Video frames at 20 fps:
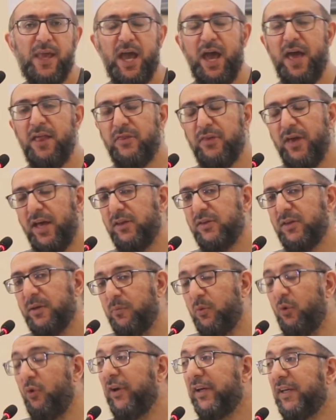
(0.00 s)
and then the
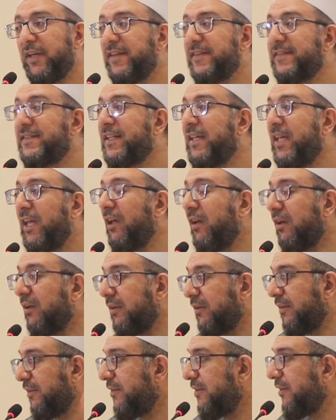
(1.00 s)
boy is
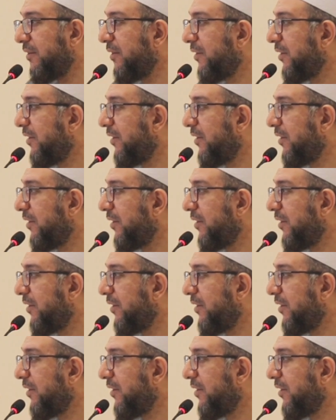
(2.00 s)
killed,